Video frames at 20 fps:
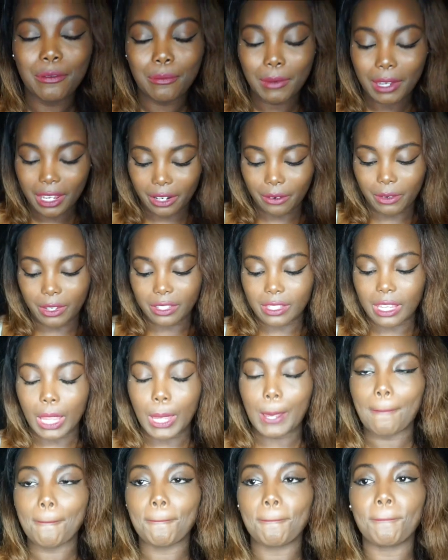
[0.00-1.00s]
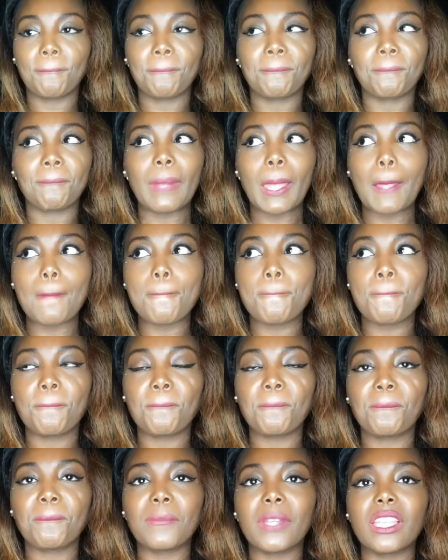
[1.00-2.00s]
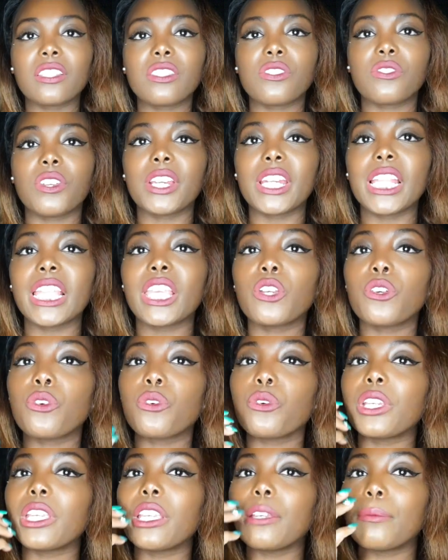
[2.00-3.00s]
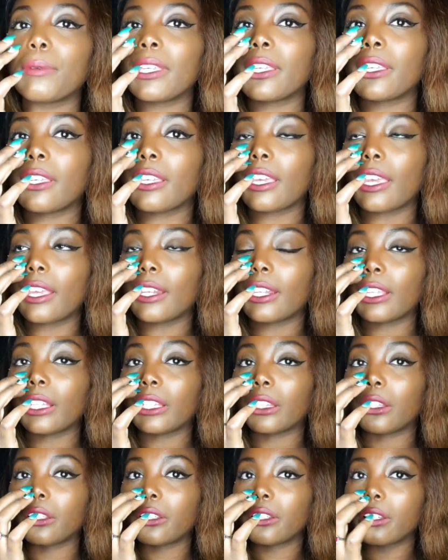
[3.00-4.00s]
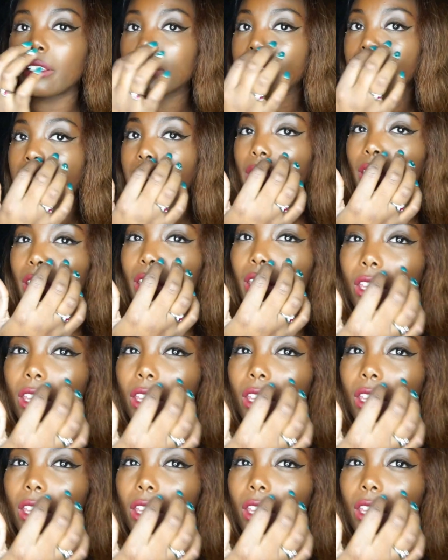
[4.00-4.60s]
Anyways, yeah. It's really creamy, and it looks